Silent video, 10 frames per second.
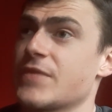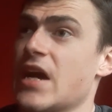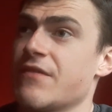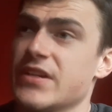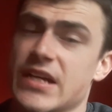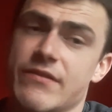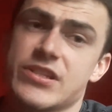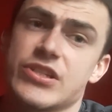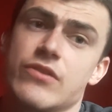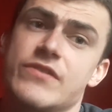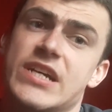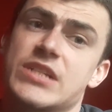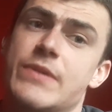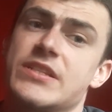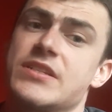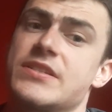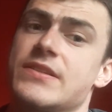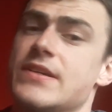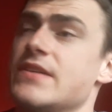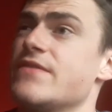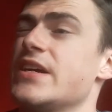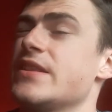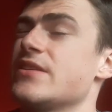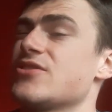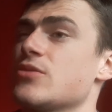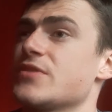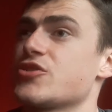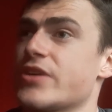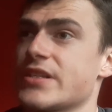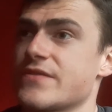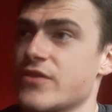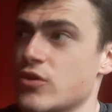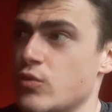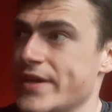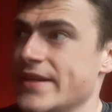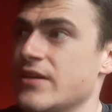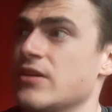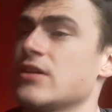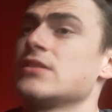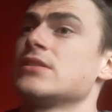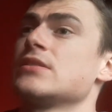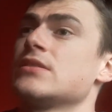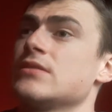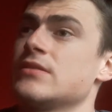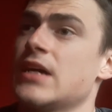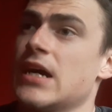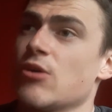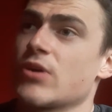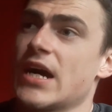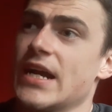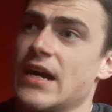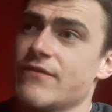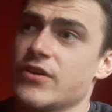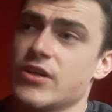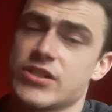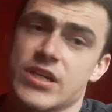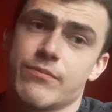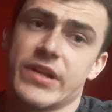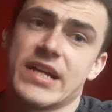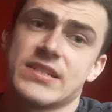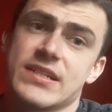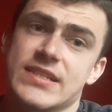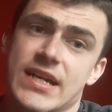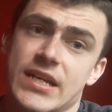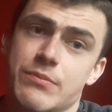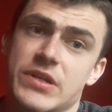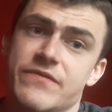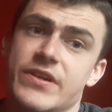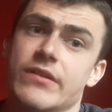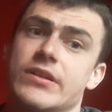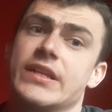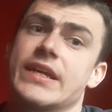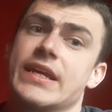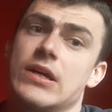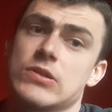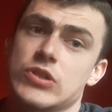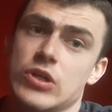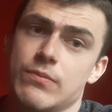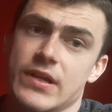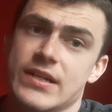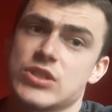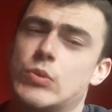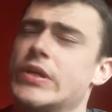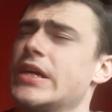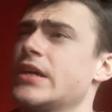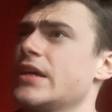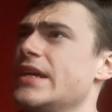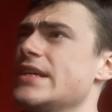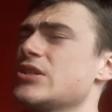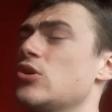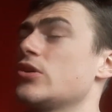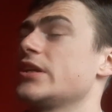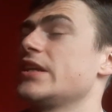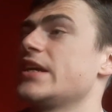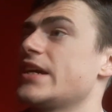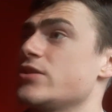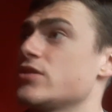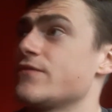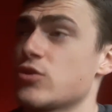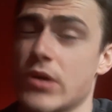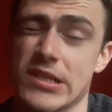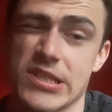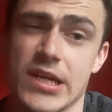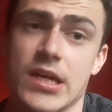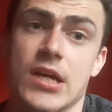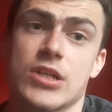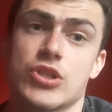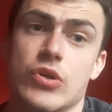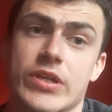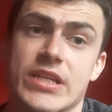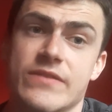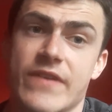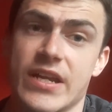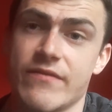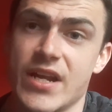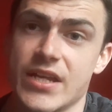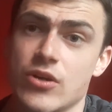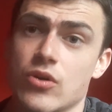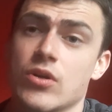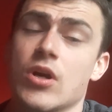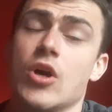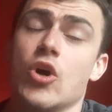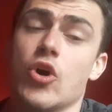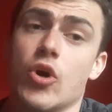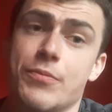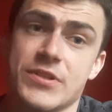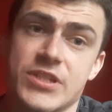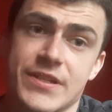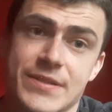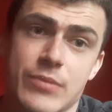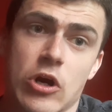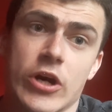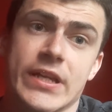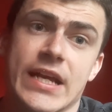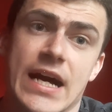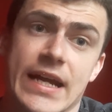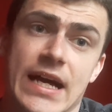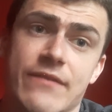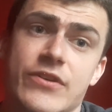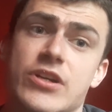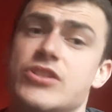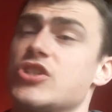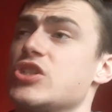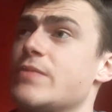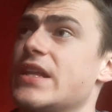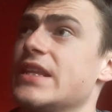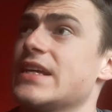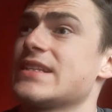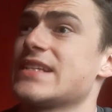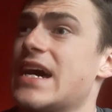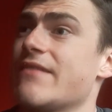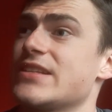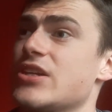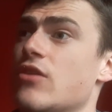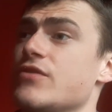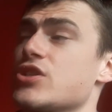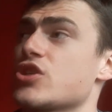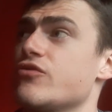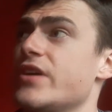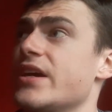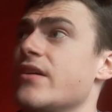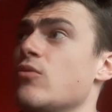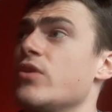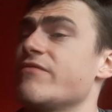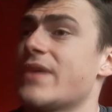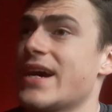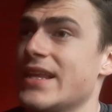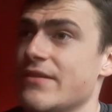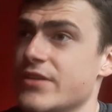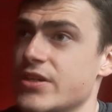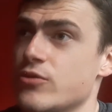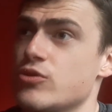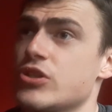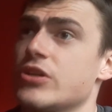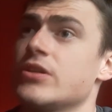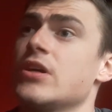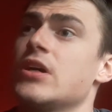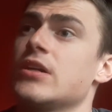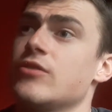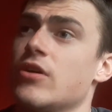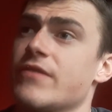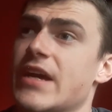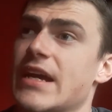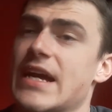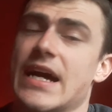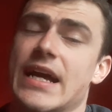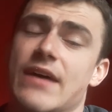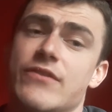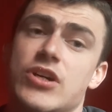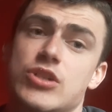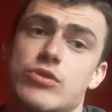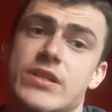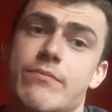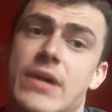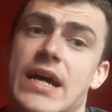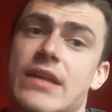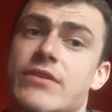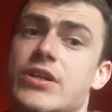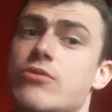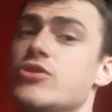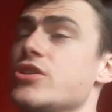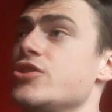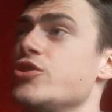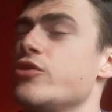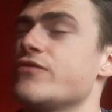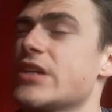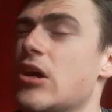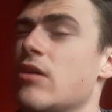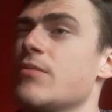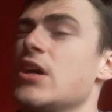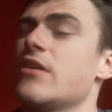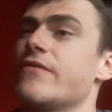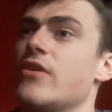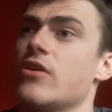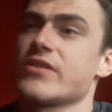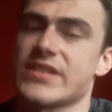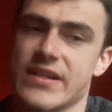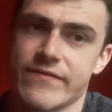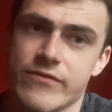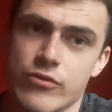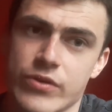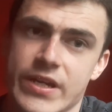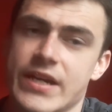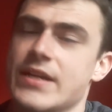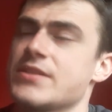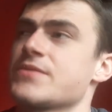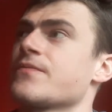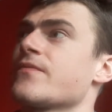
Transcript: I think David Silva is expected to leave in the summer transfer window. Now, Kai Havertz can play as an attacking midfielder, and he can also play as a winger. He is only the age of 20, so he is very, very young. Up until this point, Kai Havertz has spent the entirety of his career with Bayer Leverkusen. Don't forget, Kai Havertz was in Bayer Leverkusen's youth setup for several years.